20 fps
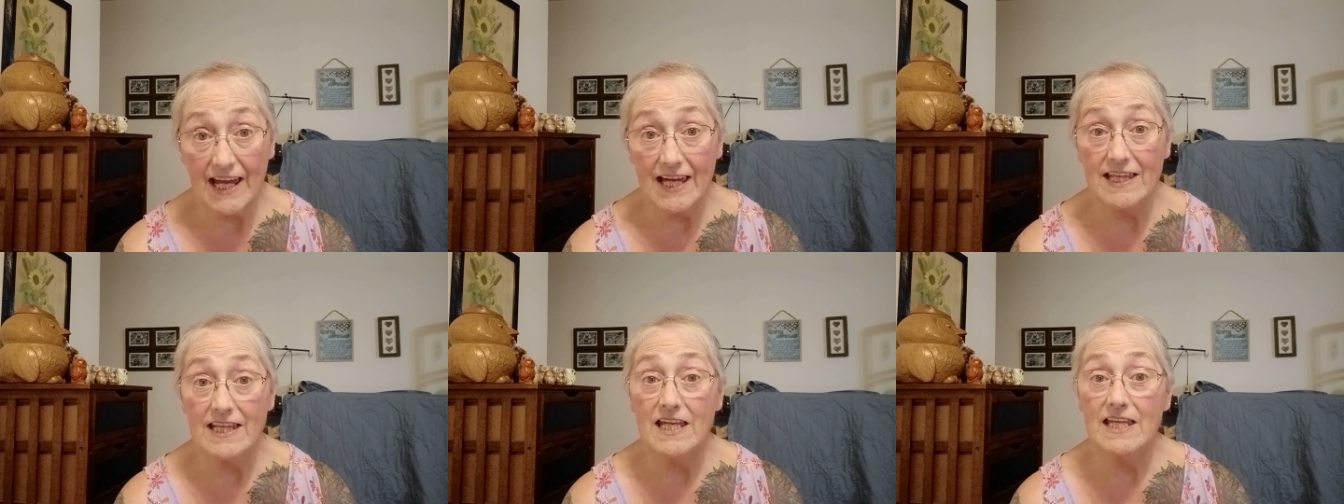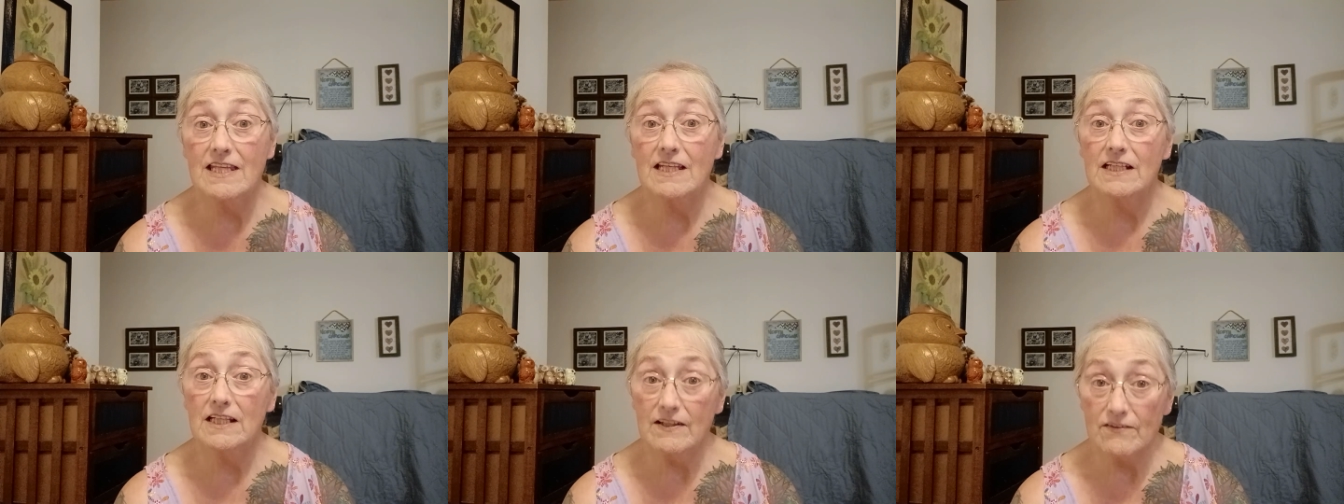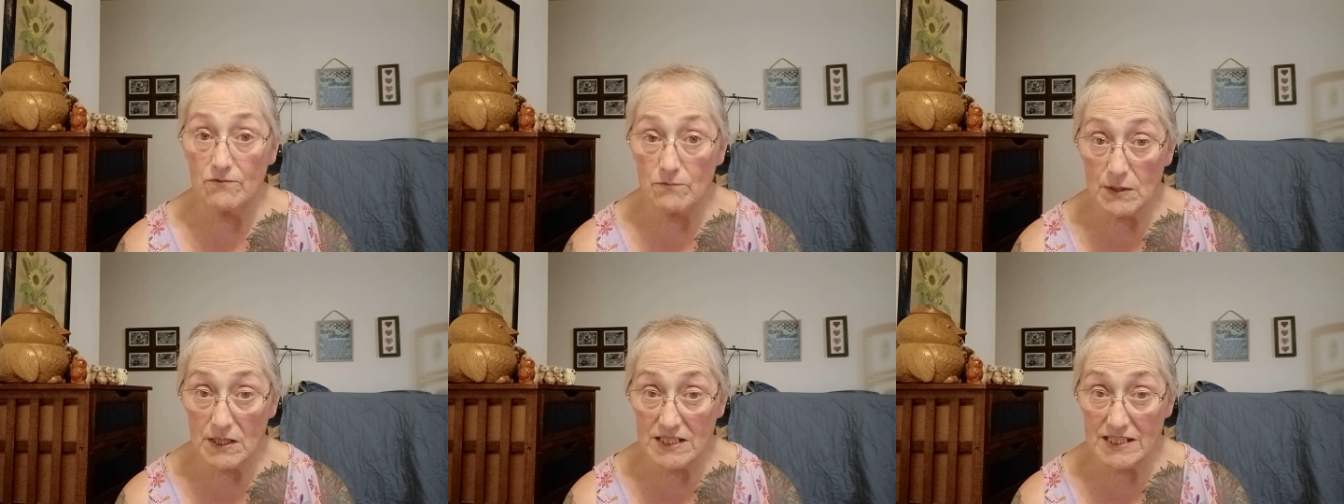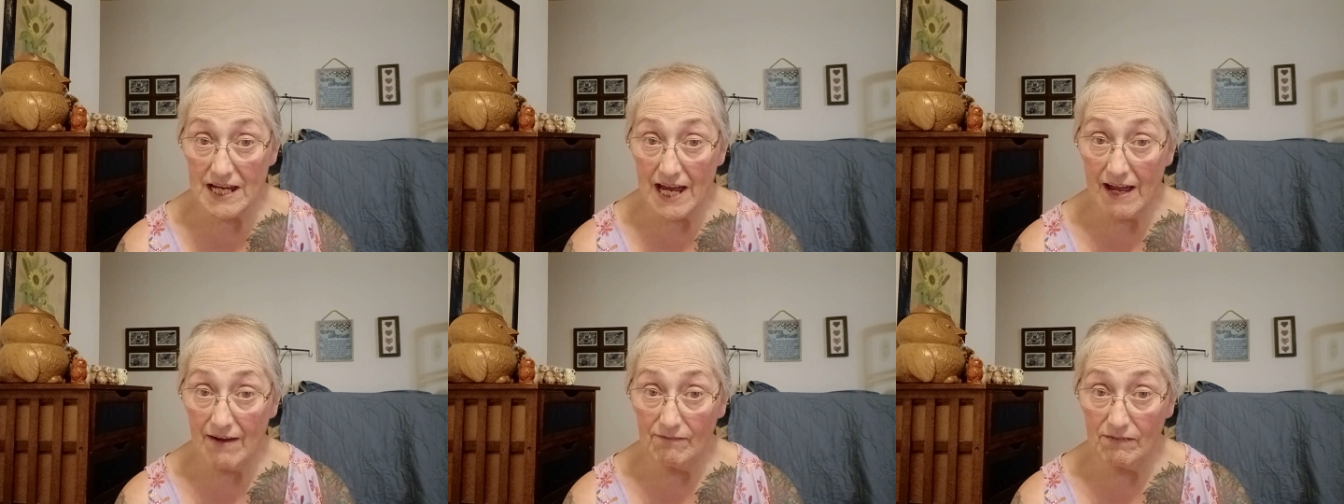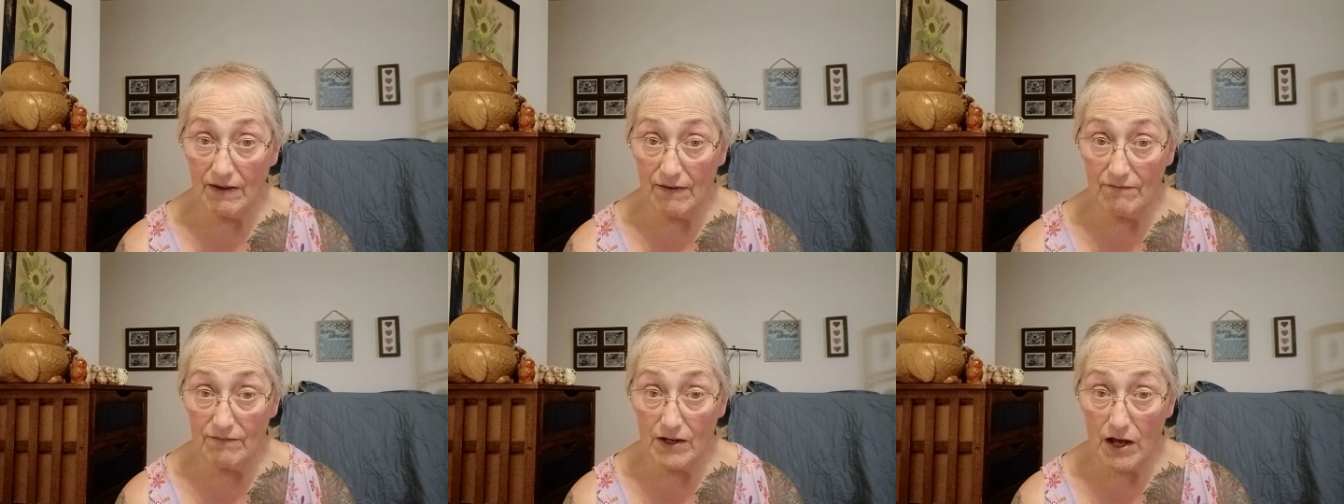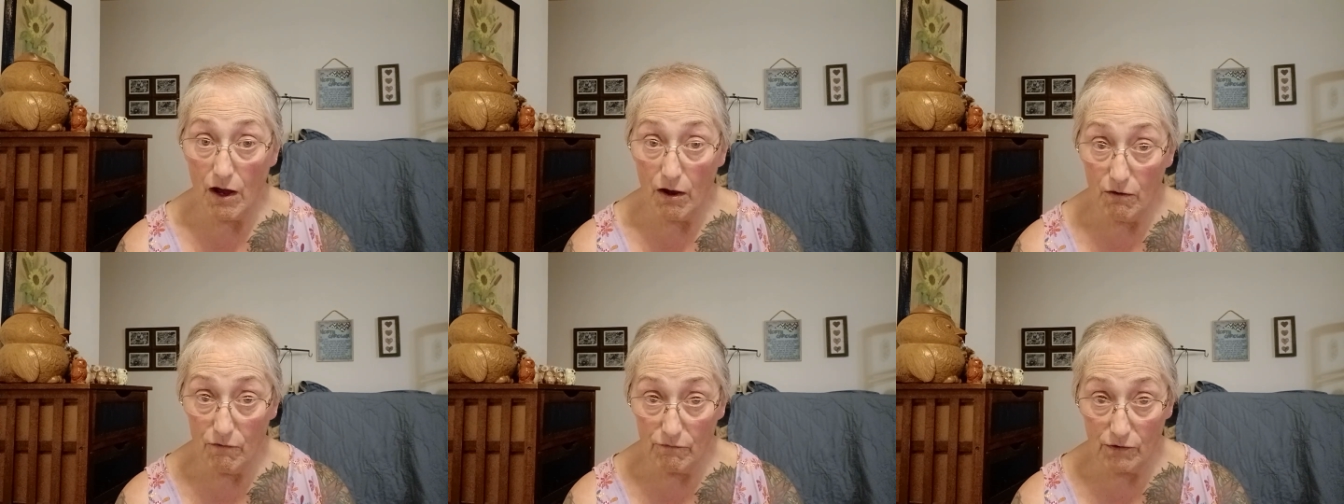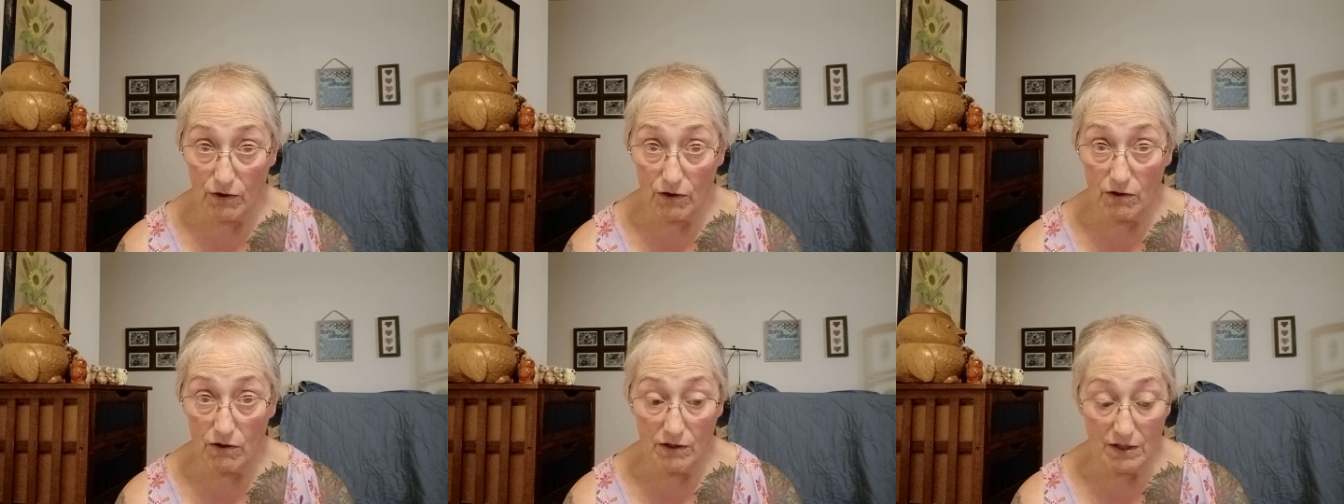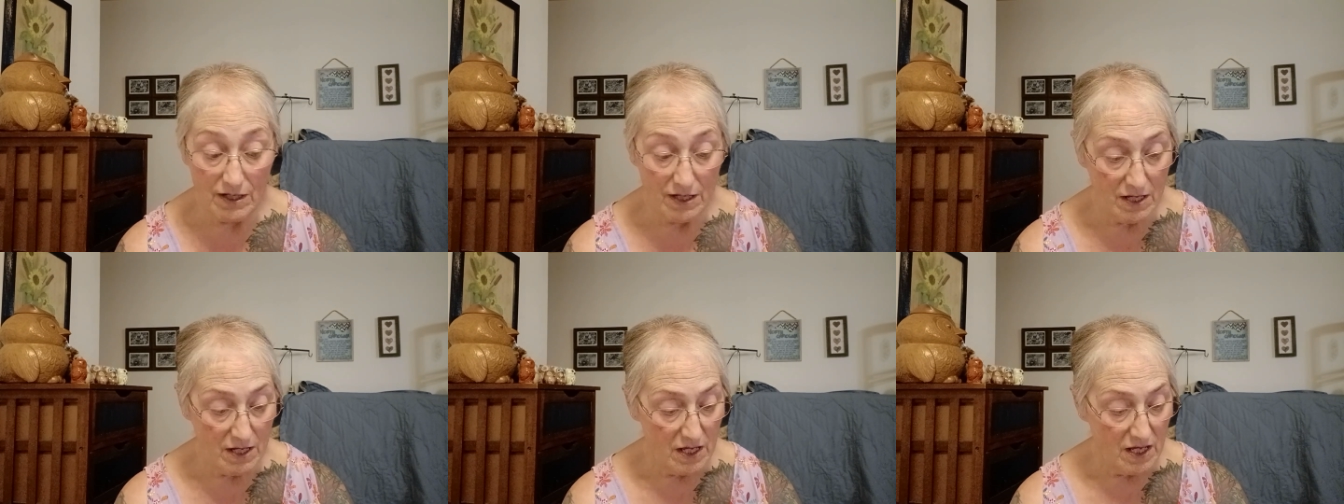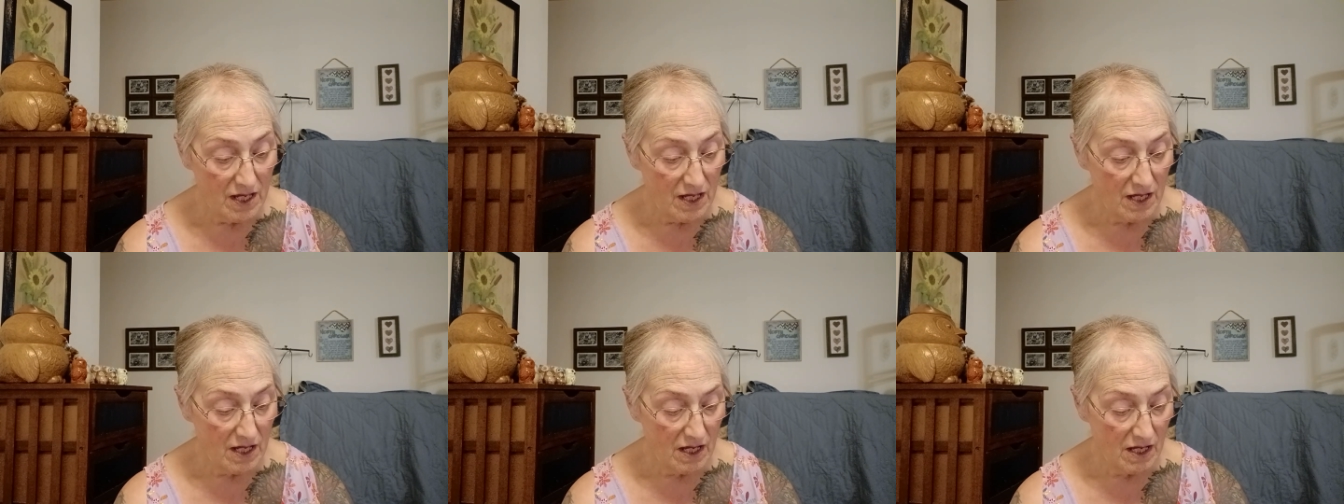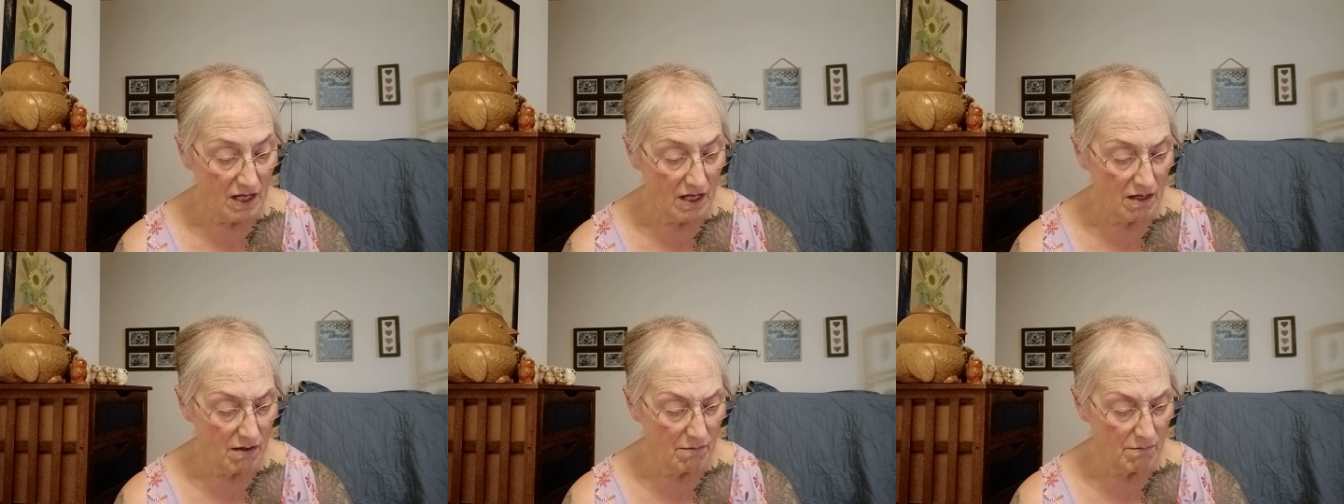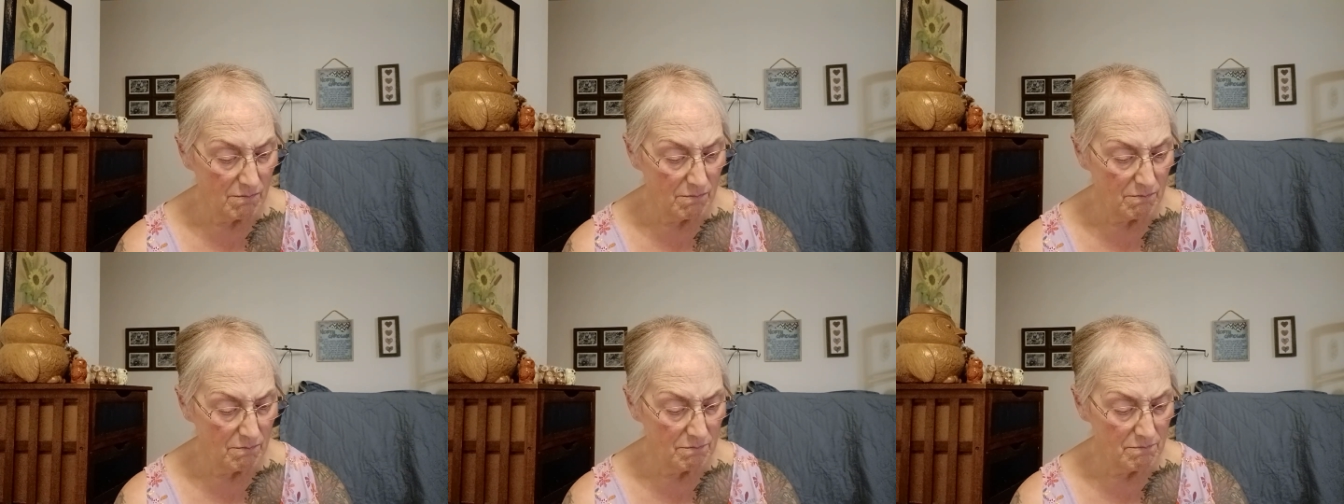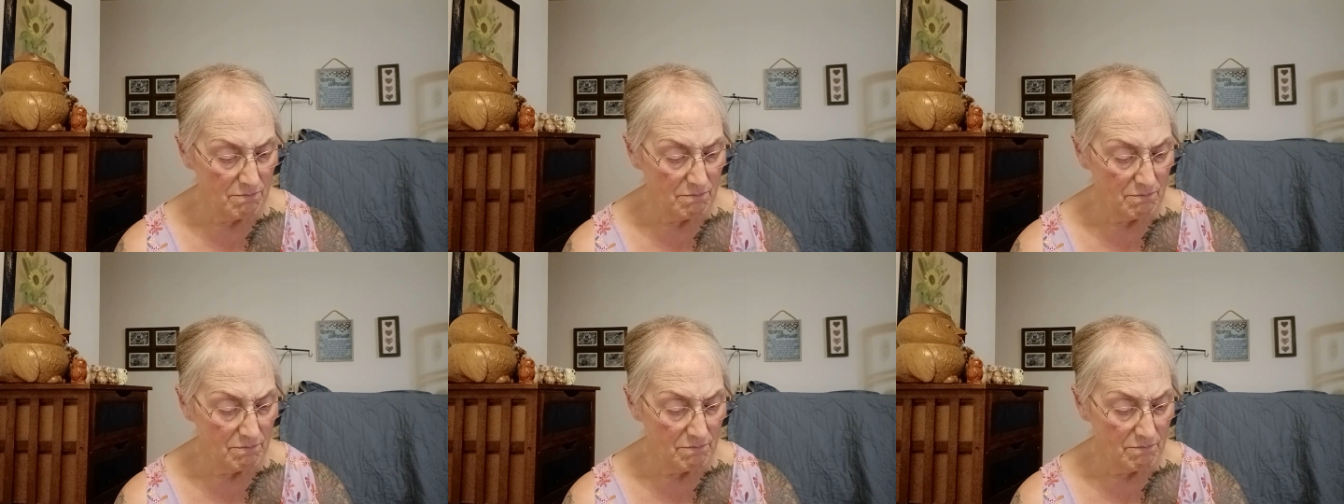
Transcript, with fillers: And then the liver mush I have left over, um